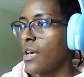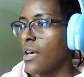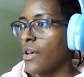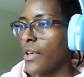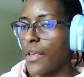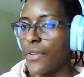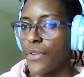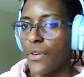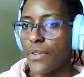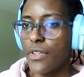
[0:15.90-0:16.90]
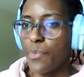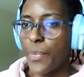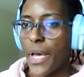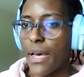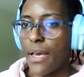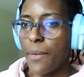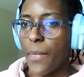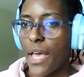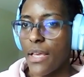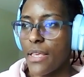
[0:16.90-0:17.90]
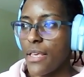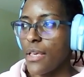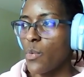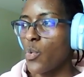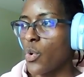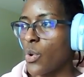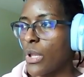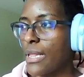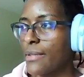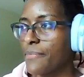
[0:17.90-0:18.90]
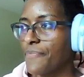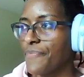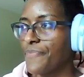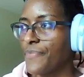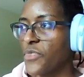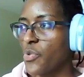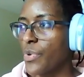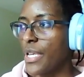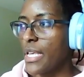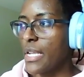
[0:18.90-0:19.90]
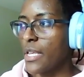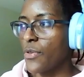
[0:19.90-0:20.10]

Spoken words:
Okay, so it's by Maggie Wall, written in